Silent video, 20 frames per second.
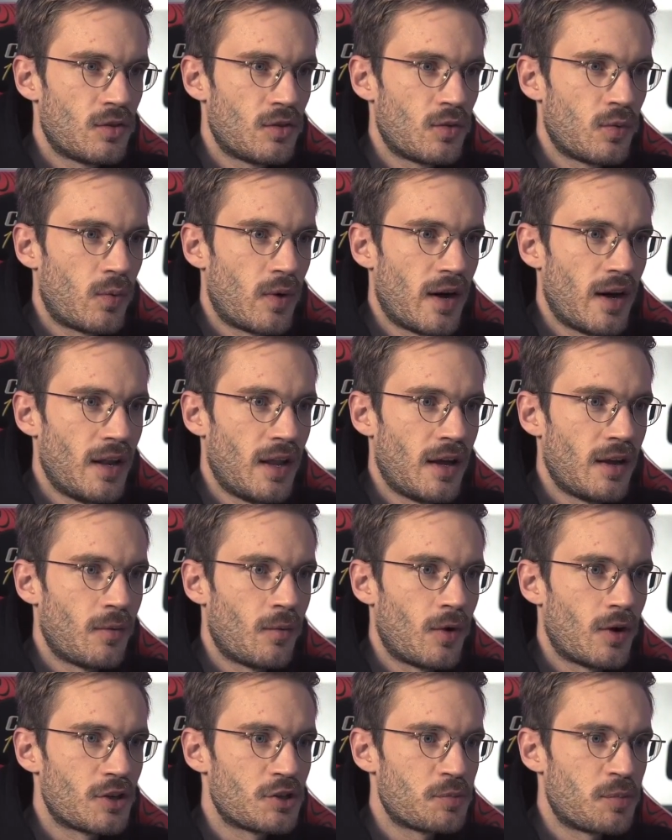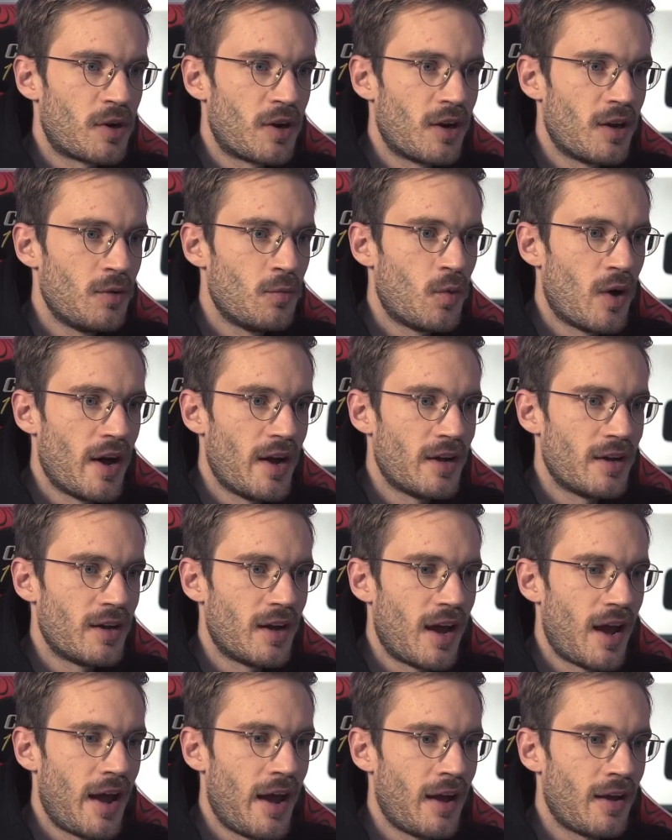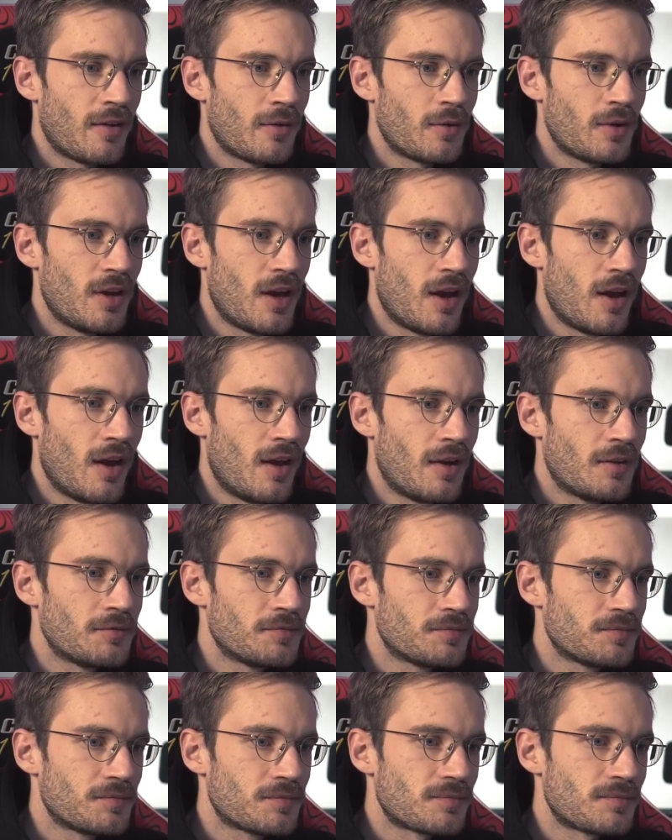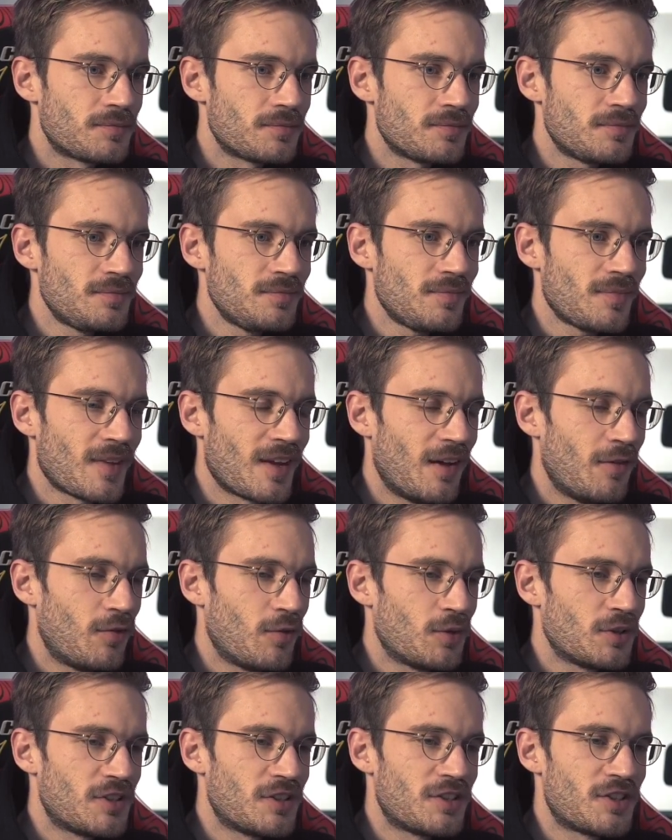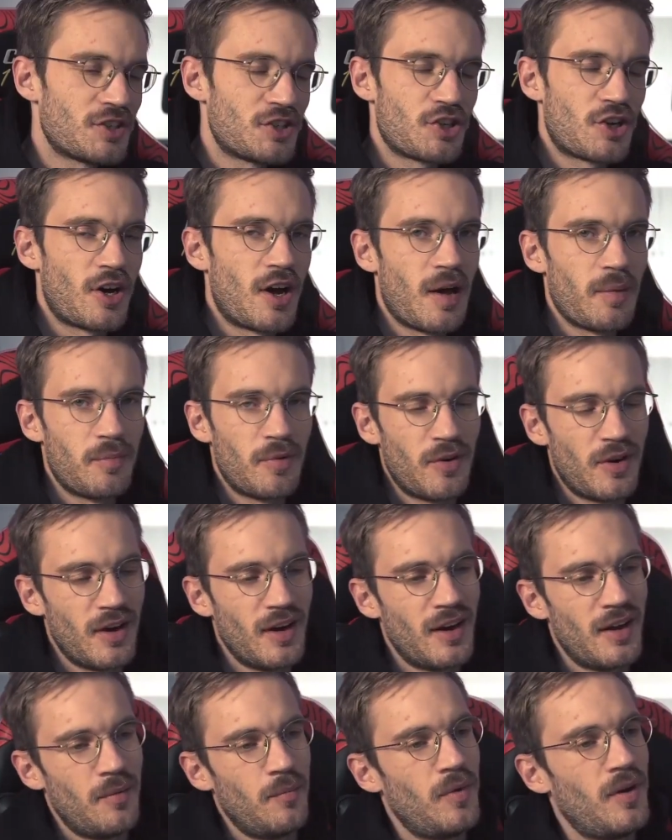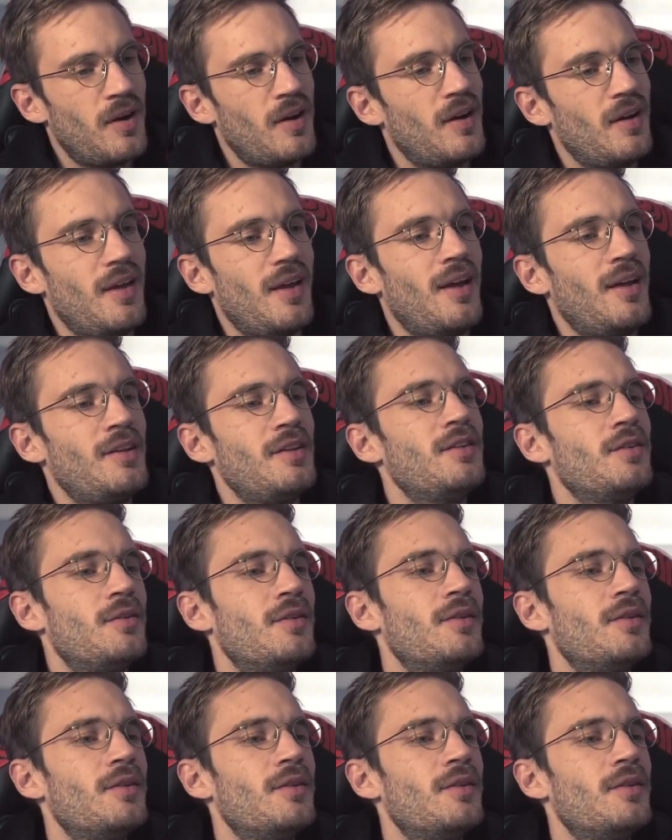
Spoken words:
Twilight watch party when? Hell yeah. If it wasn't such a copyright nightmare, I'd do